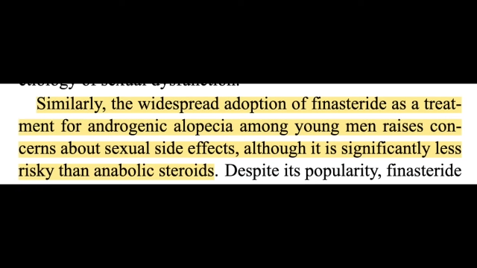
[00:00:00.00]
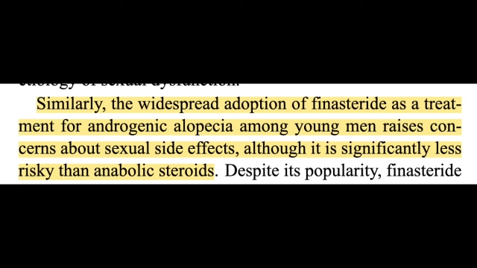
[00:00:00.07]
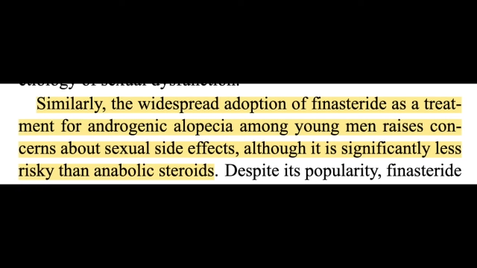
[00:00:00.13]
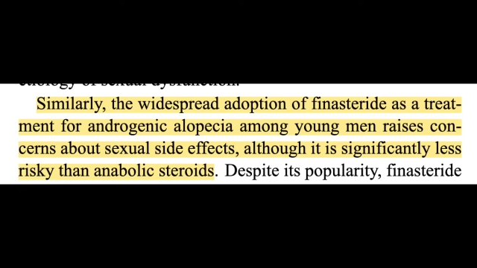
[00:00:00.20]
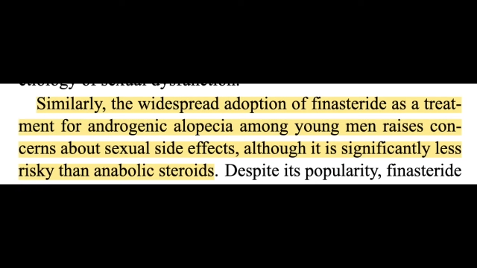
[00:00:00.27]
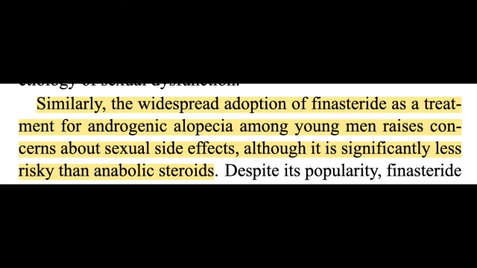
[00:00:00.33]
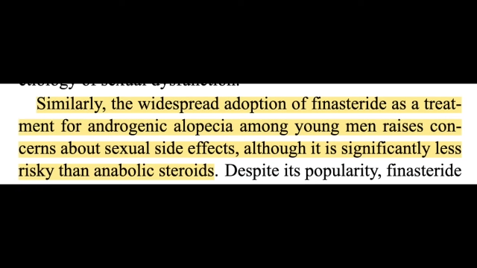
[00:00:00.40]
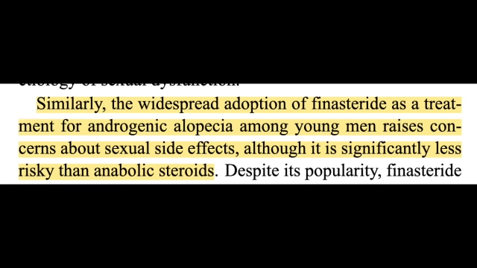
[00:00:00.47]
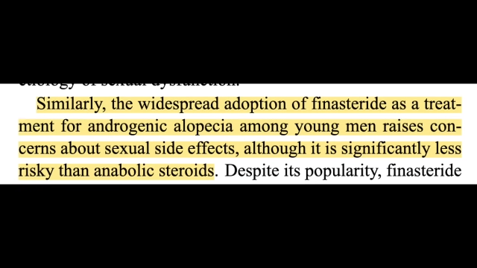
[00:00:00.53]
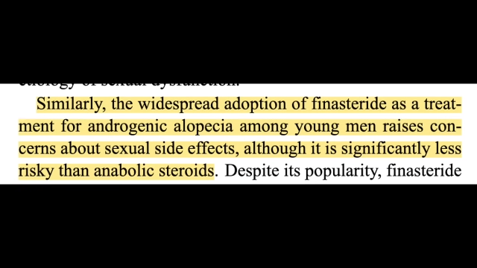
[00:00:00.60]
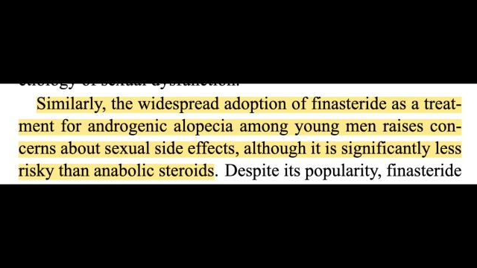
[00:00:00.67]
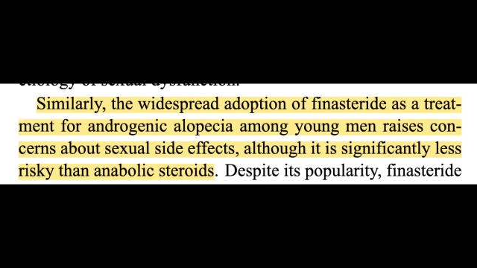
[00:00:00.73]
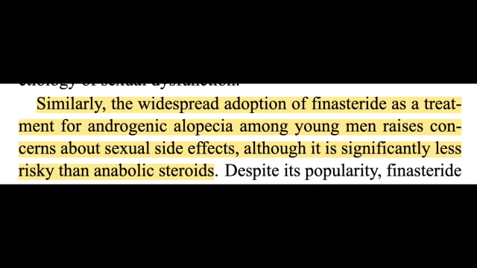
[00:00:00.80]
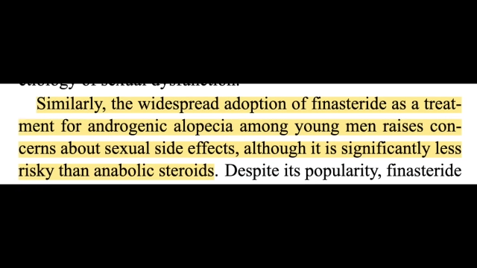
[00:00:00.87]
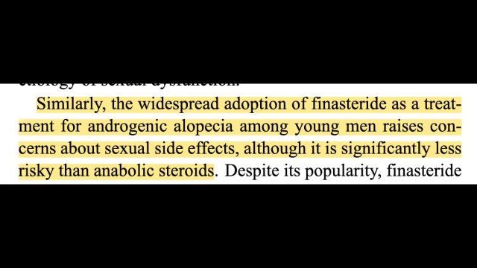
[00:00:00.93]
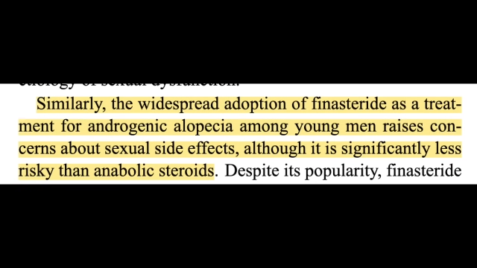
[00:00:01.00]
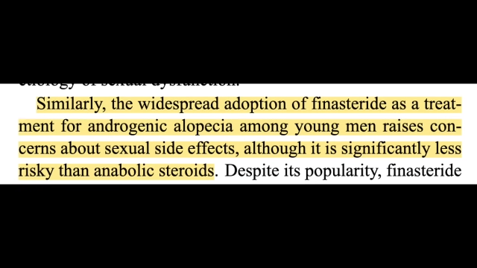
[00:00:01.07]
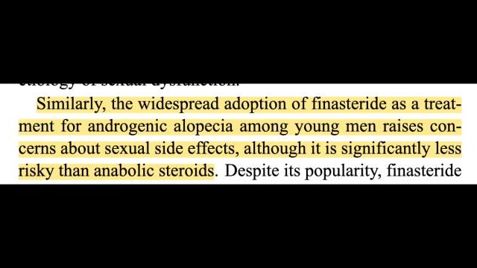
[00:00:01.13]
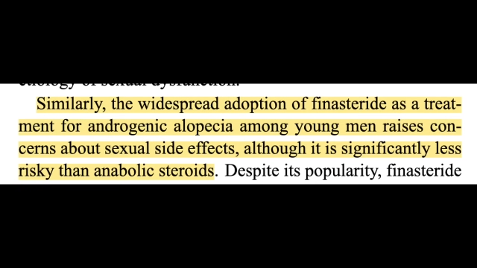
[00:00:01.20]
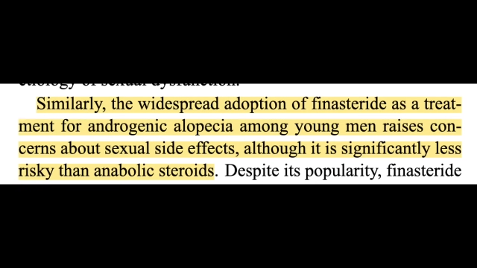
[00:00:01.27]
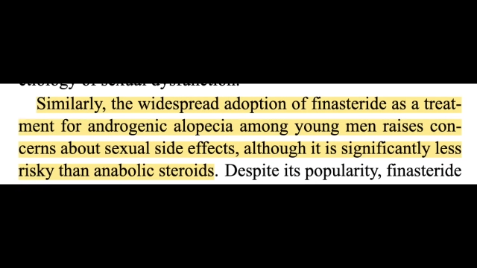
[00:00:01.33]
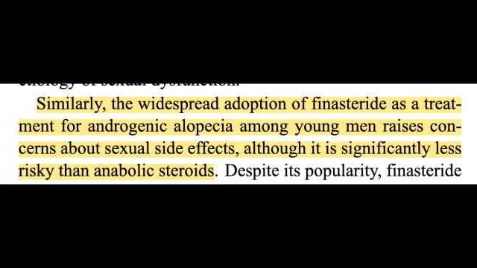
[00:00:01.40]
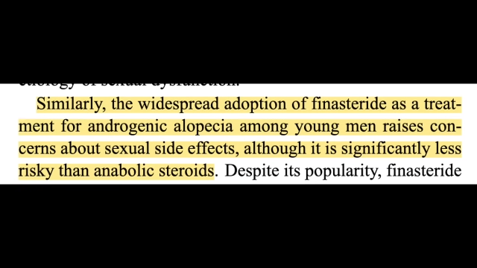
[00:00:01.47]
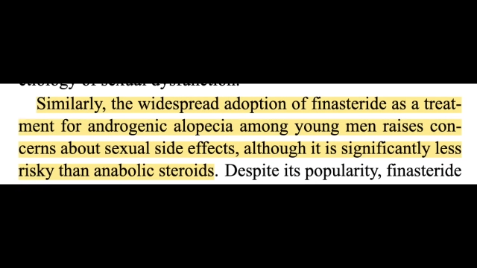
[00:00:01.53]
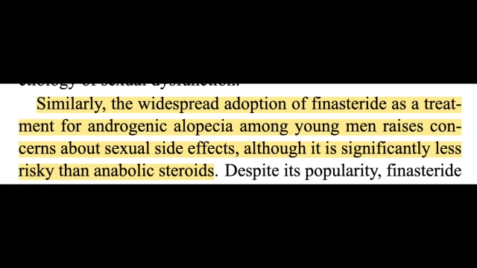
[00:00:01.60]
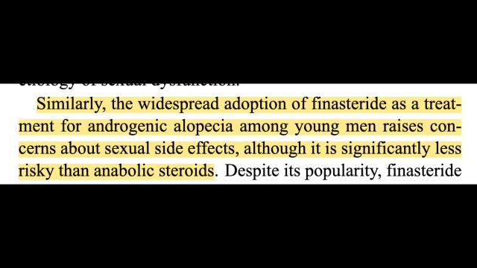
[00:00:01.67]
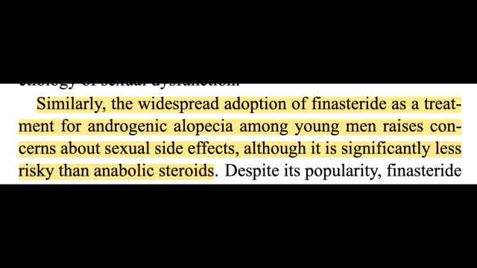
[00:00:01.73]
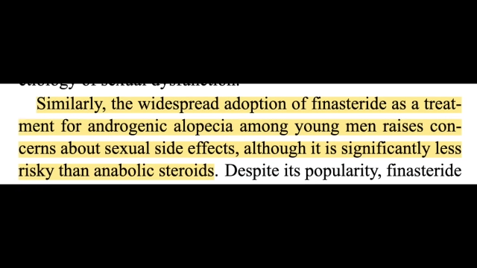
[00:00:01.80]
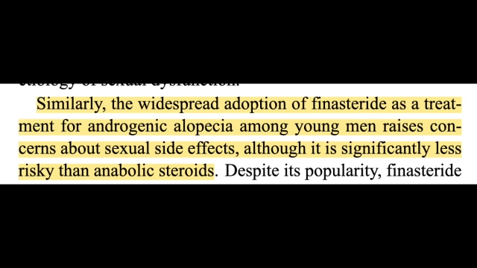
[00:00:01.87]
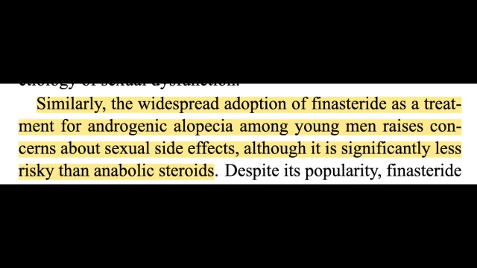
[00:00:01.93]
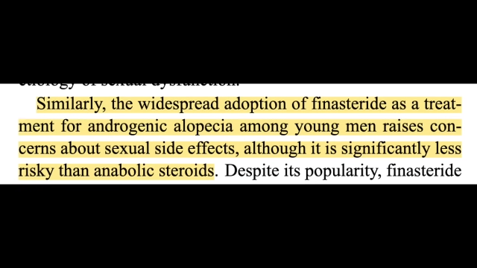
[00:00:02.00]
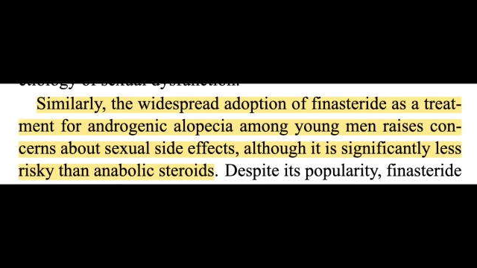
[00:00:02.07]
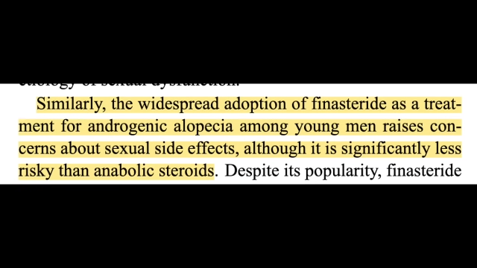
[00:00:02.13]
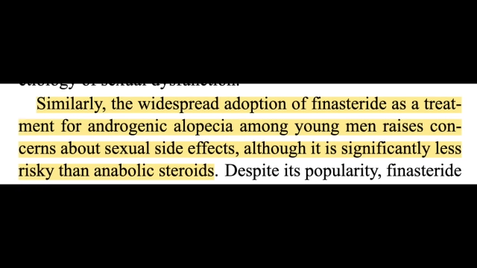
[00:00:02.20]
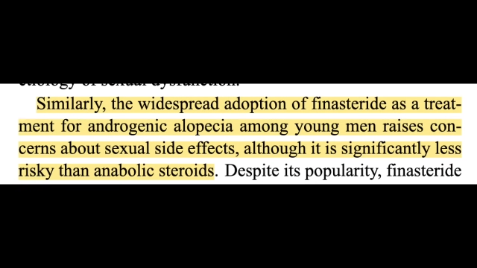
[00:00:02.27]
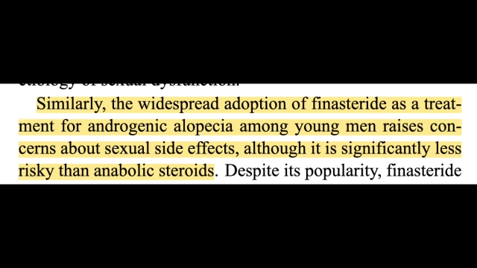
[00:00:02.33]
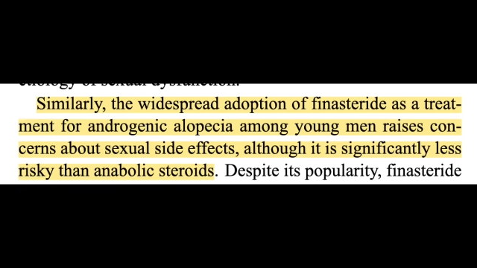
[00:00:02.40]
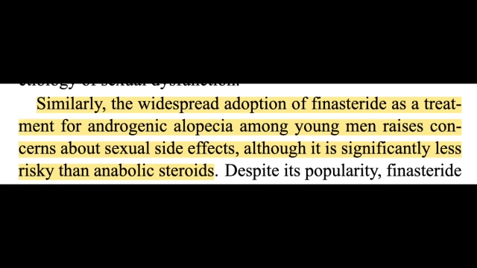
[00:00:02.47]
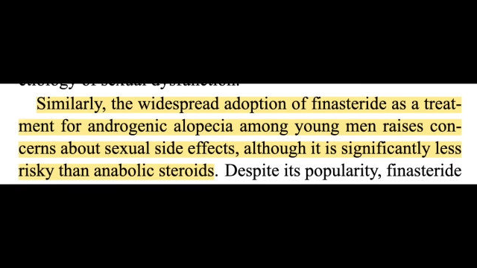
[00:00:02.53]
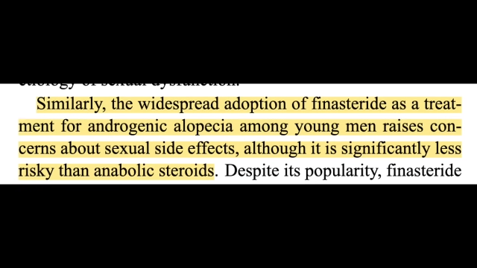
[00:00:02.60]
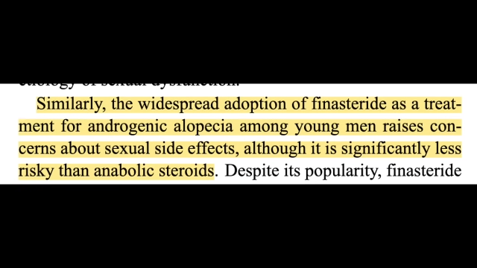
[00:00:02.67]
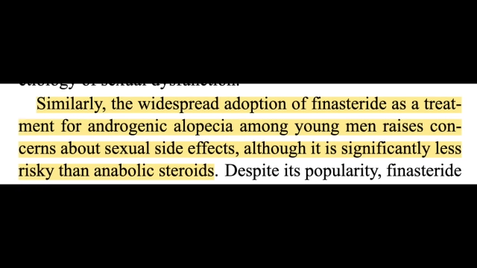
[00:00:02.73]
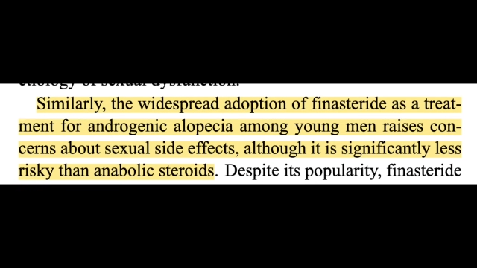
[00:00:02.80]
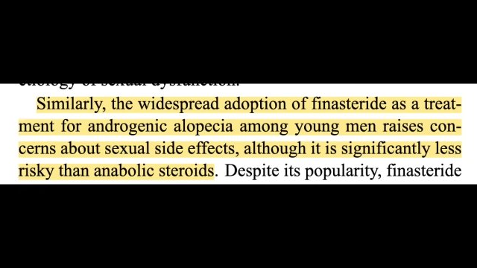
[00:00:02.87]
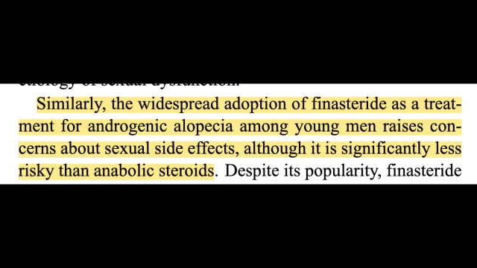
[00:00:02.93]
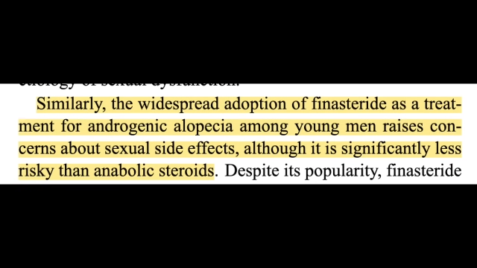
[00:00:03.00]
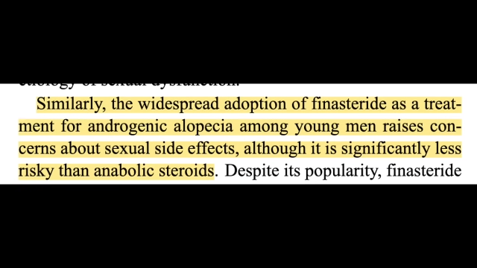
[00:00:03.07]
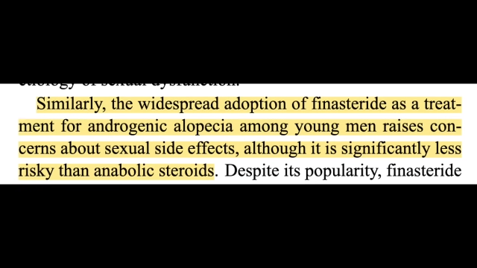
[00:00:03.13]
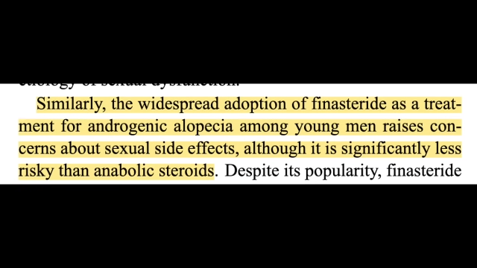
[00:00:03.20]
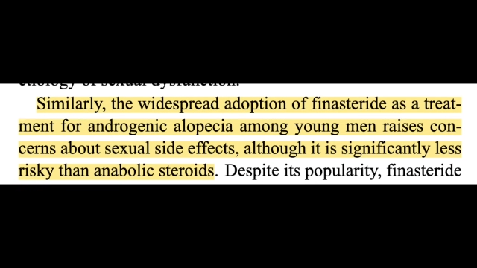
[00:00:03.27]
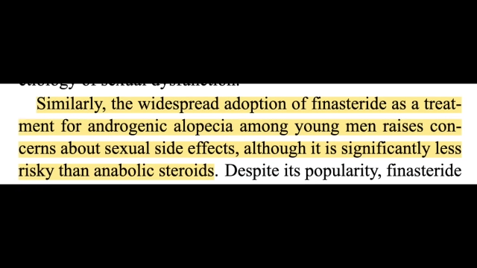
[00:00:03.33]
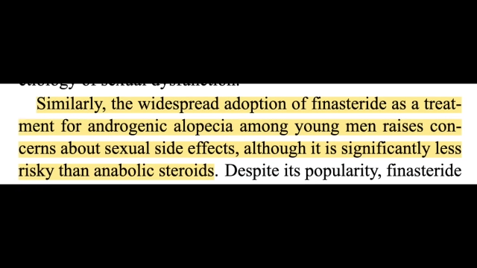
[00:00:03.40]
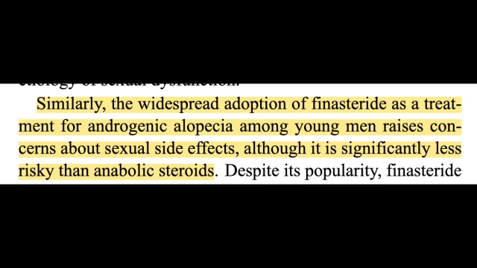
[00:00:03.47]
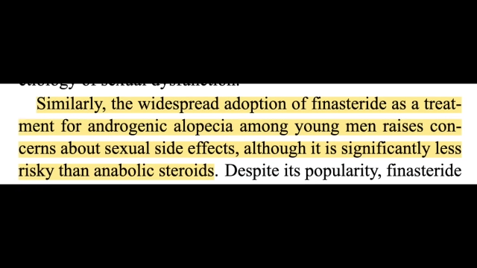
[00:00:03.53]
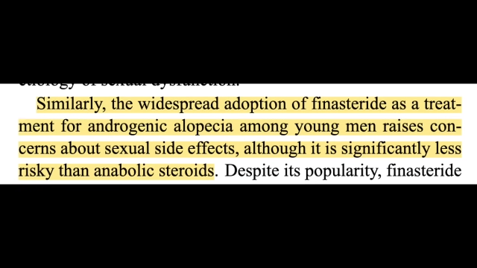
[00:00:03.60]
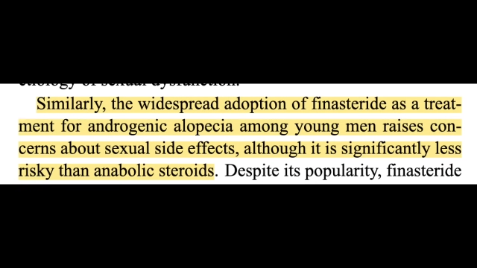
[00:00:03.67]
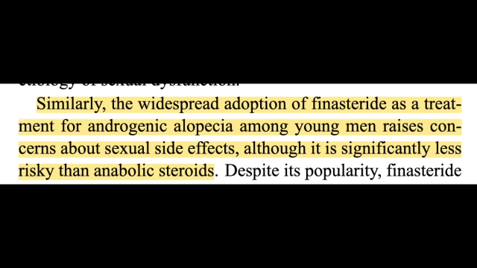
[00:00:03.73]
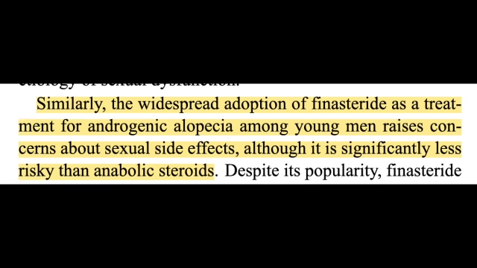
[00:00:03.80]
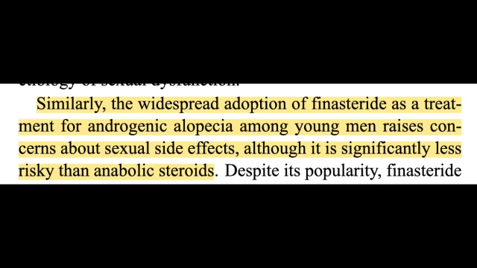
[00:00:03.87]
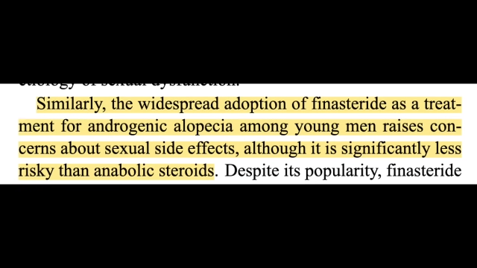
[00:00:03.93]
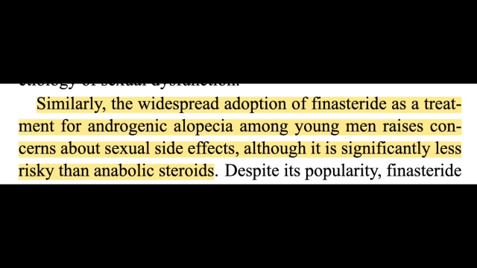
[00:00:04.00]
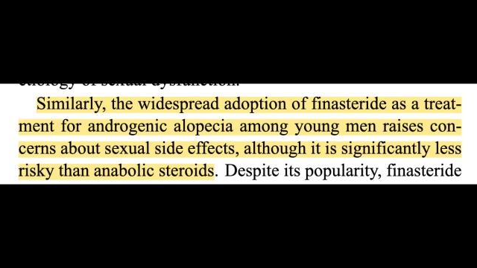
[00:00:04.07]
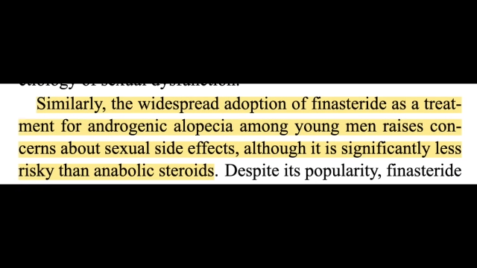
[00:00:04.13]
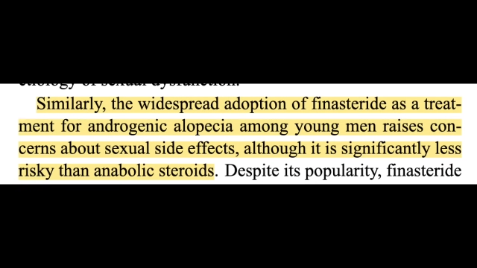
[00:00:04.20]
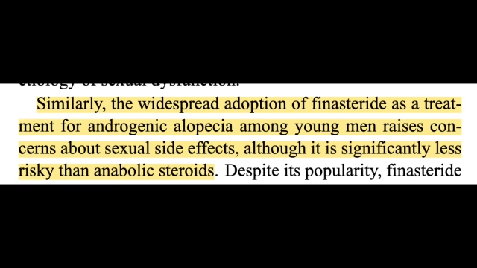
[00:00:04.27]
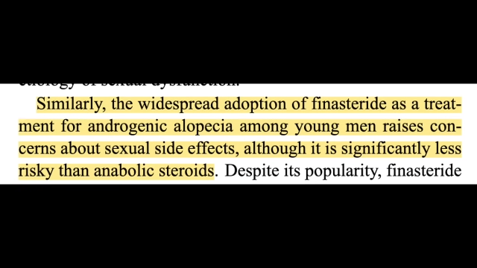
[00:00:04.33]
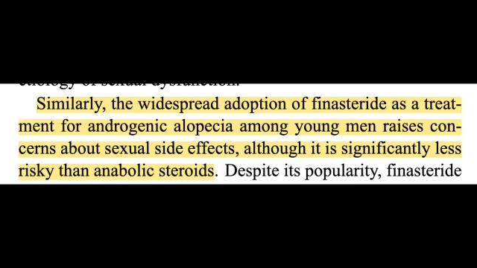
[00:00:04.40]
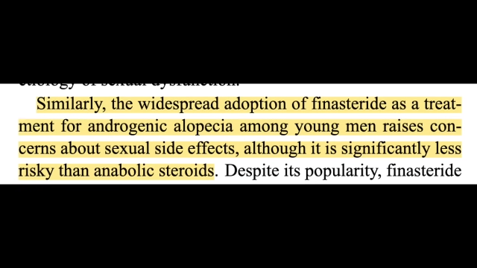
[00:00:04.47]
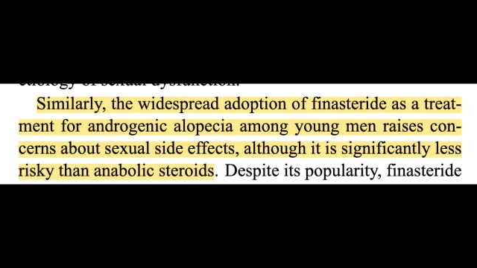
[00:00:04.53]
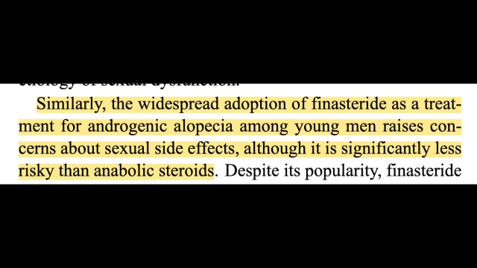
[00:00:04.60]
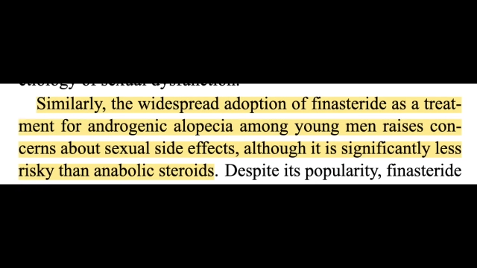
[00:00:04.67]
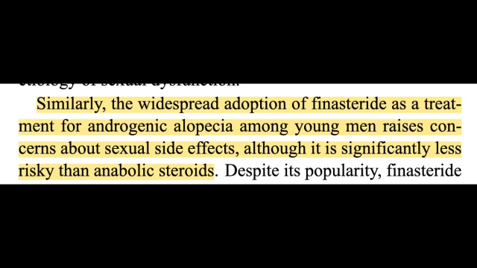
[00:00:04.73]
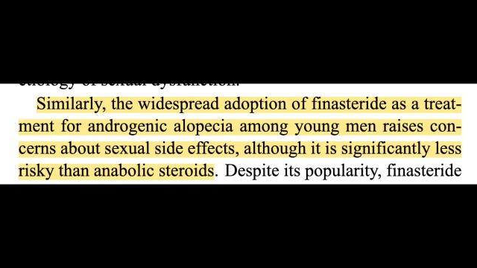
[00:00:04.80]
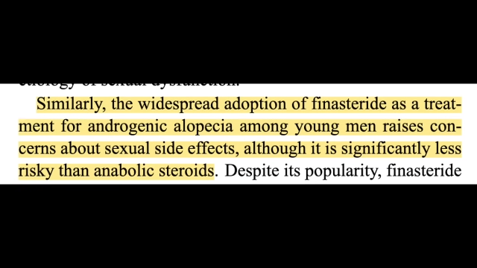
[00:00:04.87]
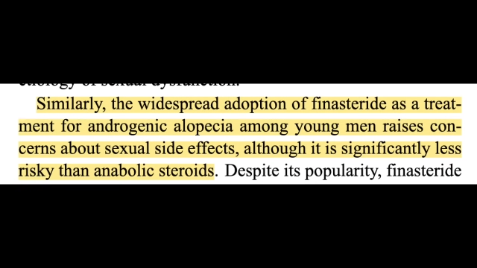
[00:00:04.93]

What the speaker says: (no speaker visible)